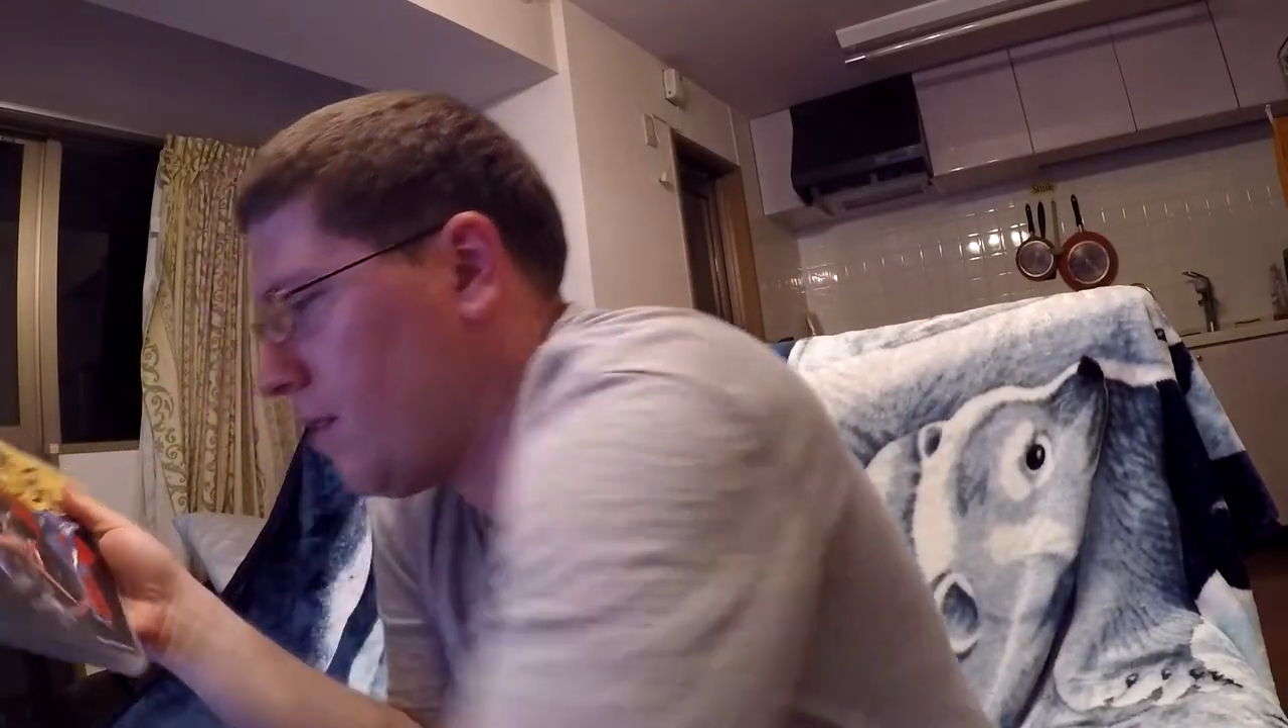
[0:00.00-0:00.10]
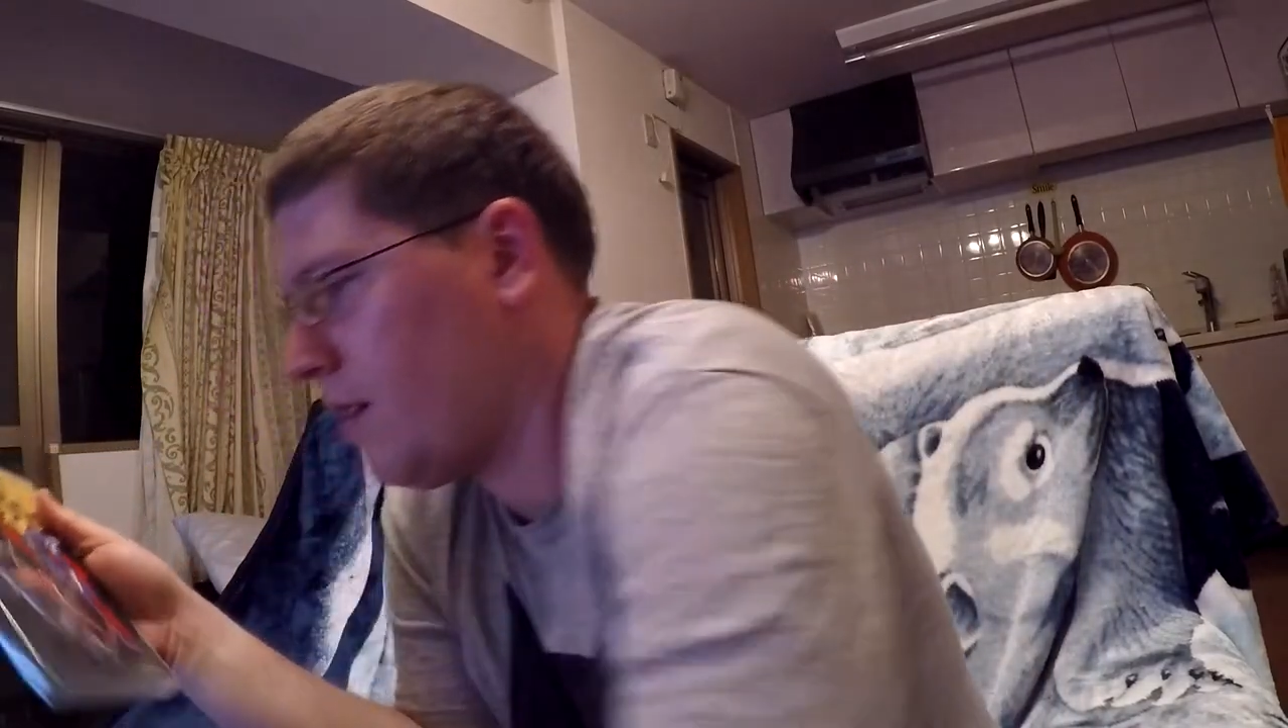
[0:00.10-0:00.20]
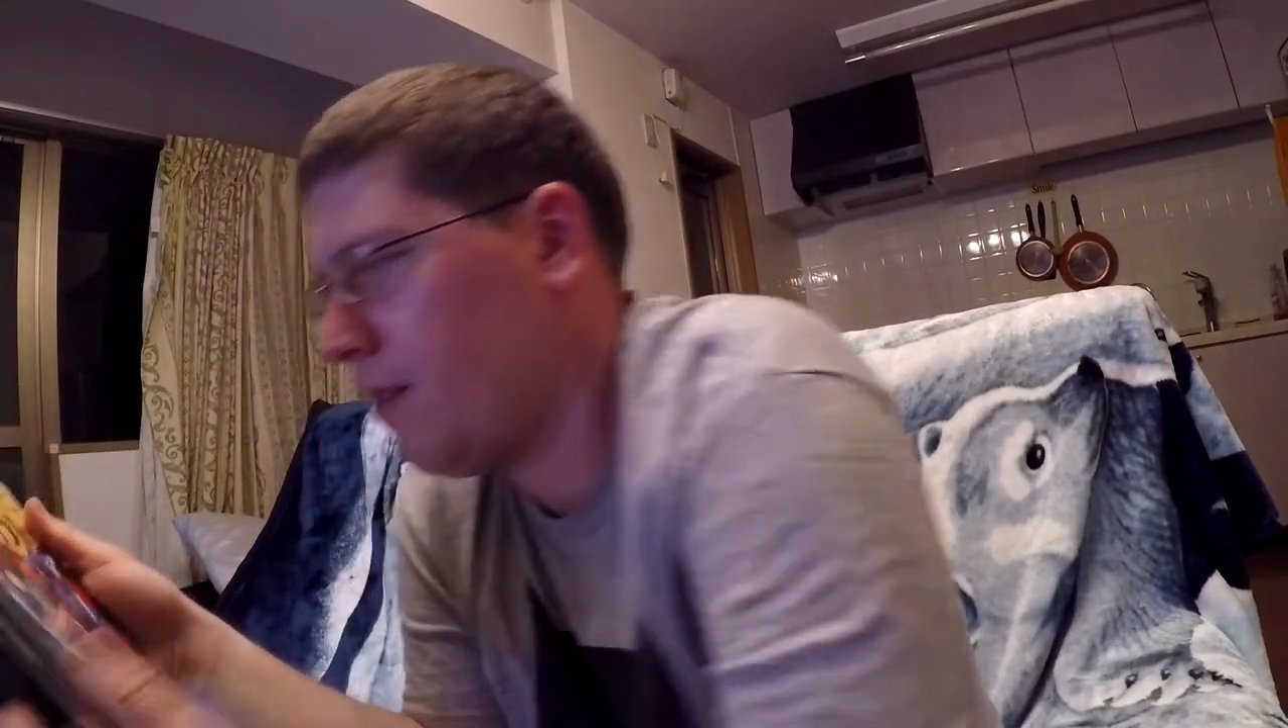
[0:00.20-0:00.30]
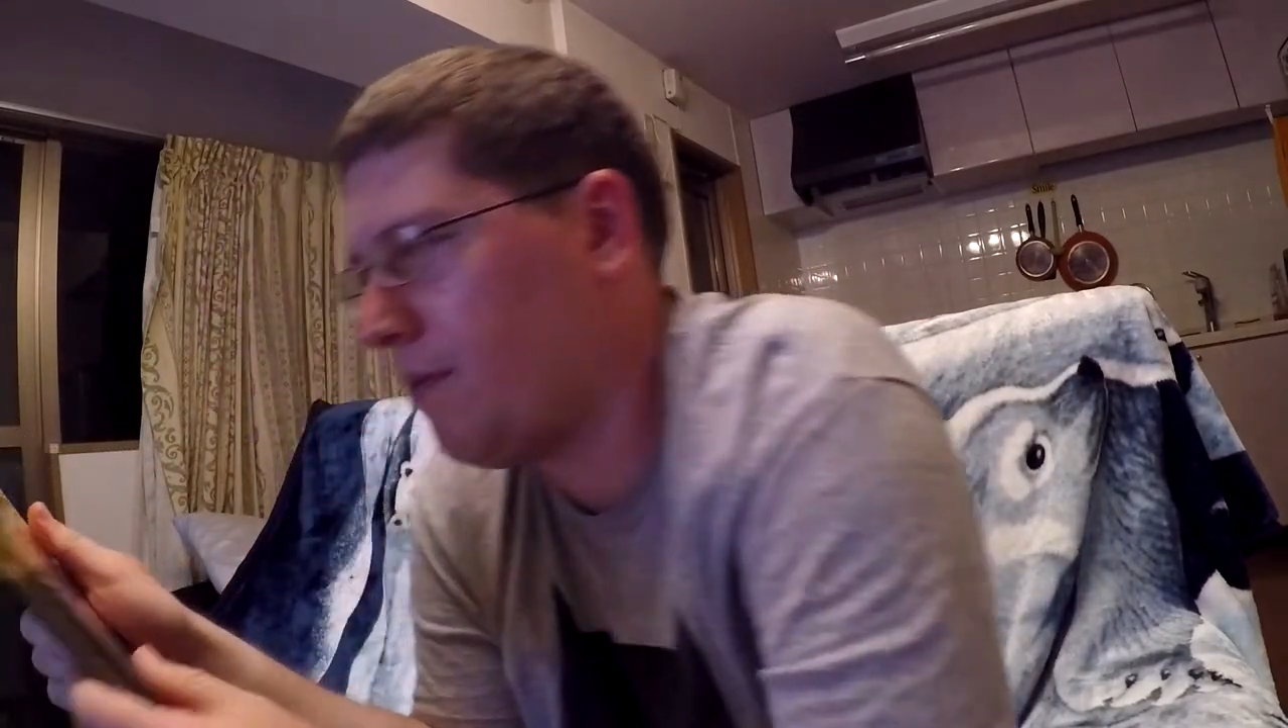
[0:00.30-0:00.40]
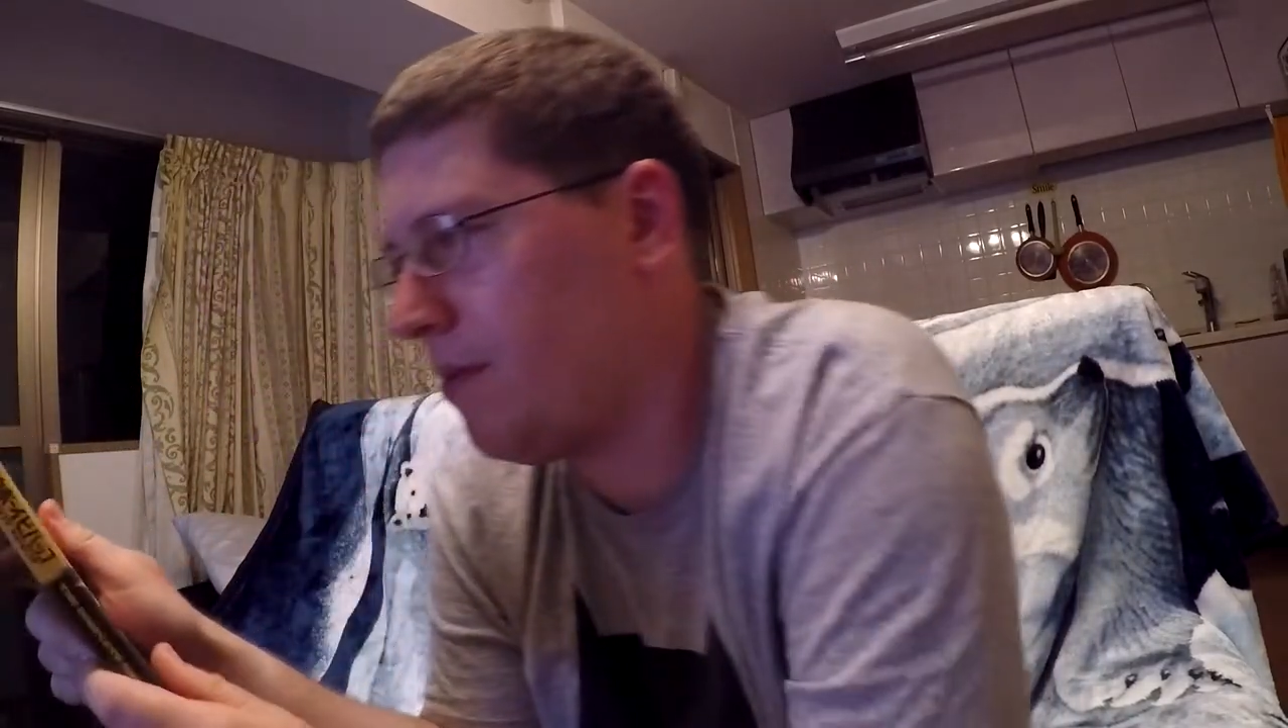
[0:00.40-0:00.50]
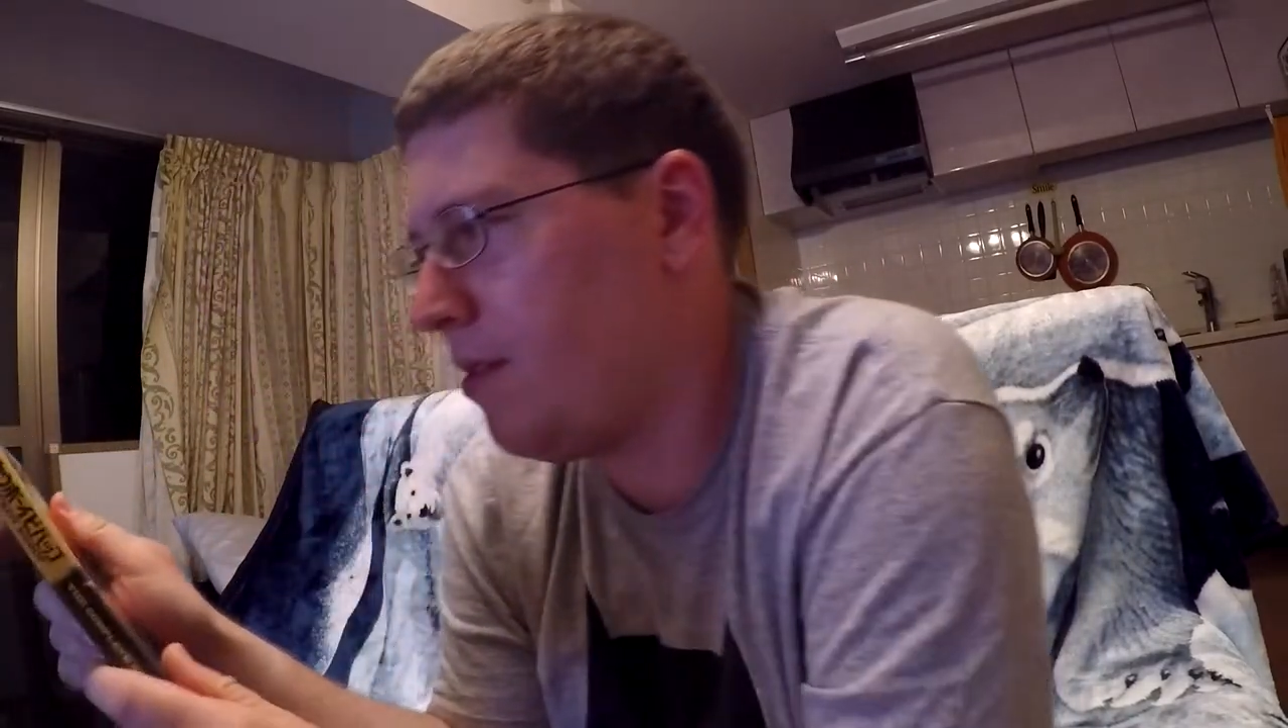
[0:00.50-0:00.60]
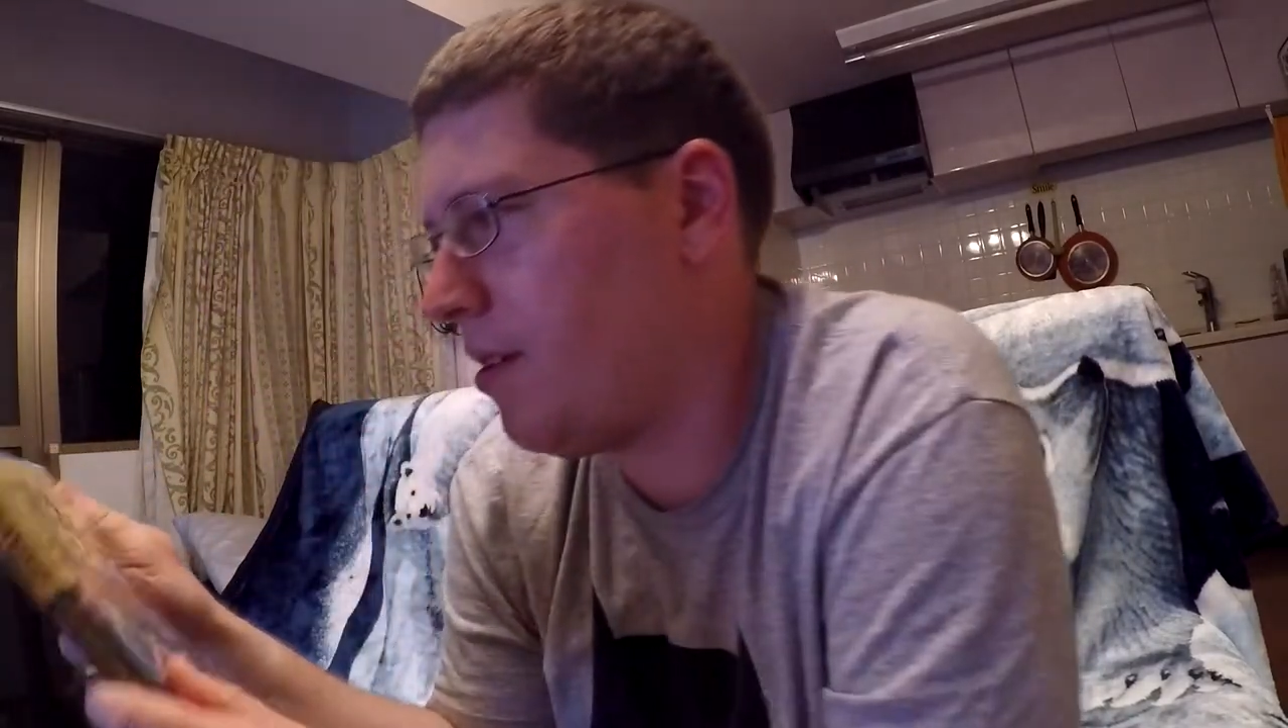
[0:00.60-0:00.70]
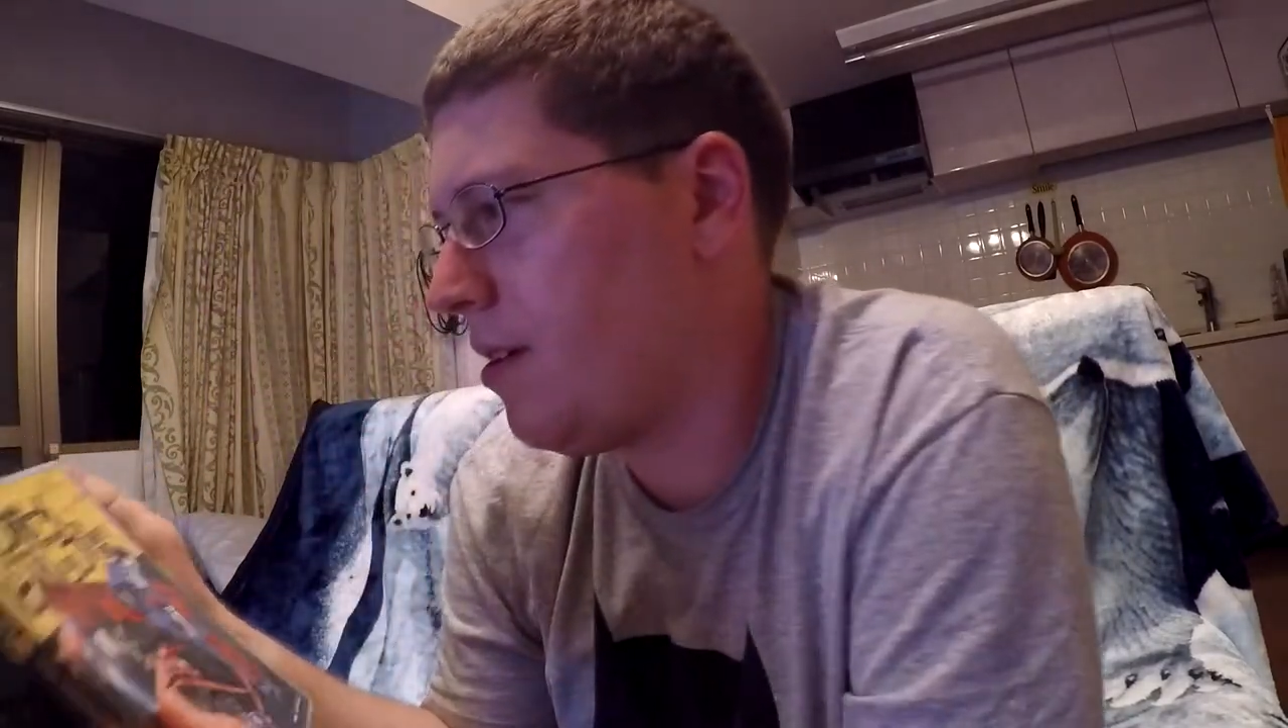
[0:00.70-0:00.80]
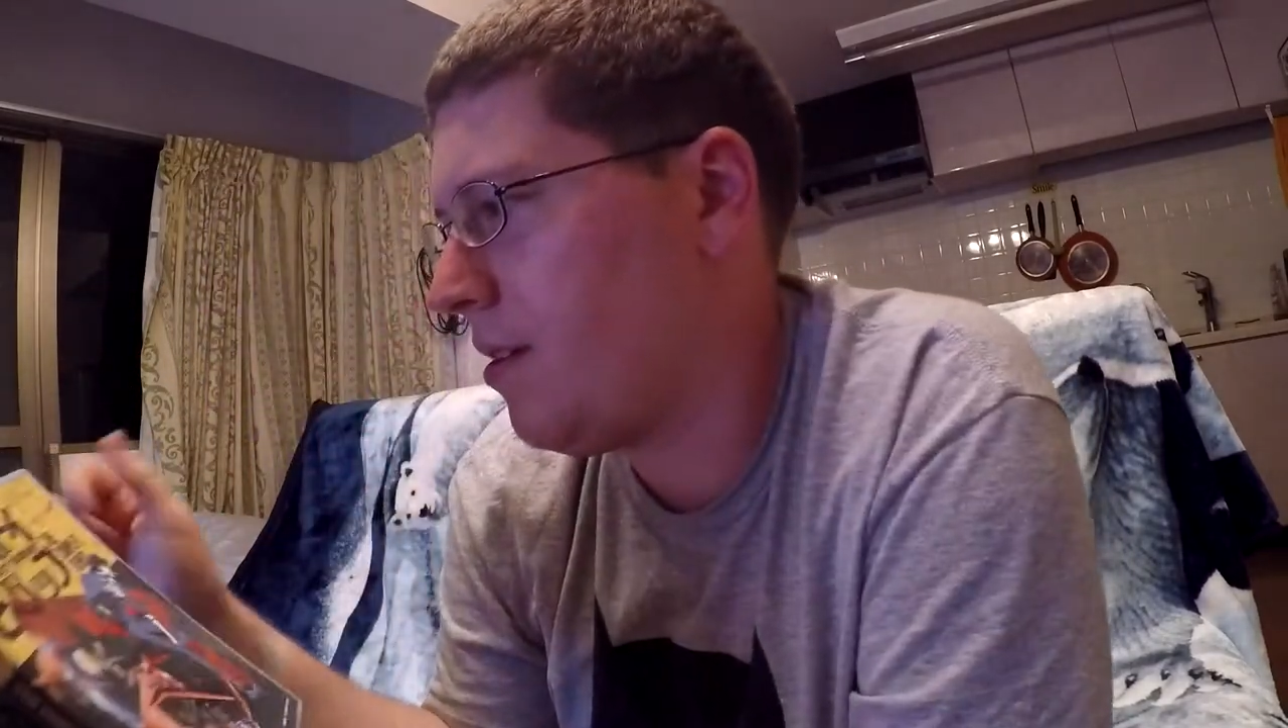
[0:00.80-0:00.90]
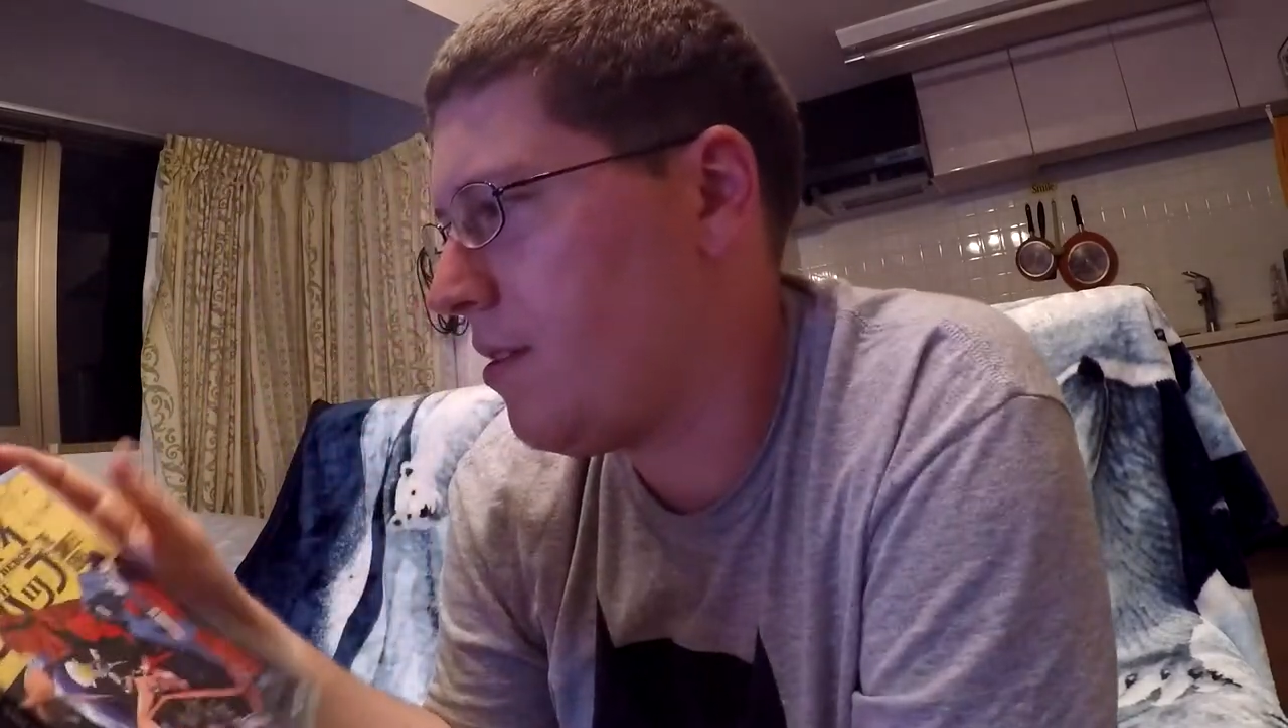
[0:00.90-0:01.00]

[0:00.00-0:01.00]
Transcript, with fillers: off of there.